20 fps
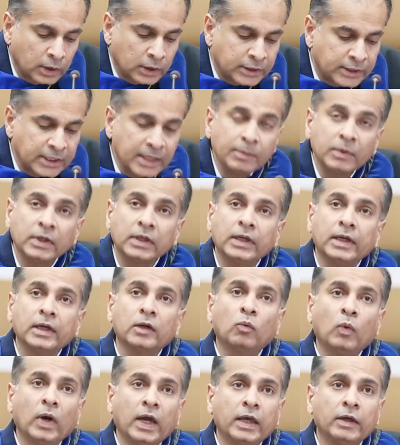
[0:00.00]
seemingly
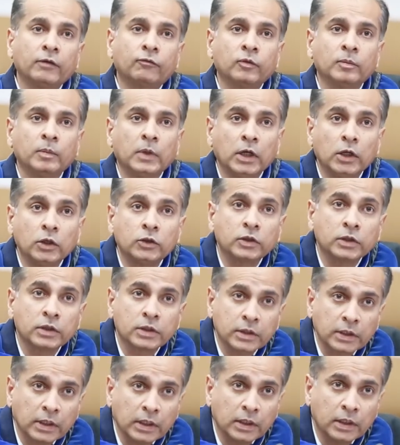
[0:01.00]
away from
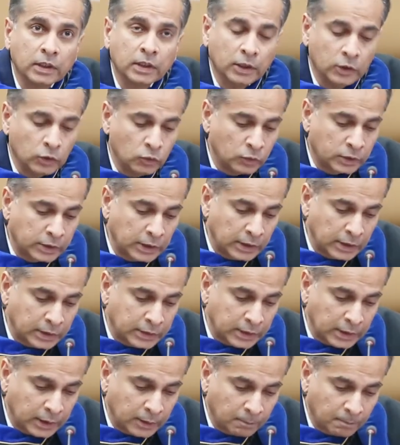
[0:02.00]
urgency and
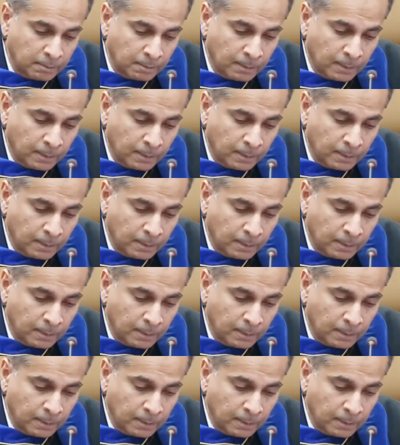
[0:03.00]
utility.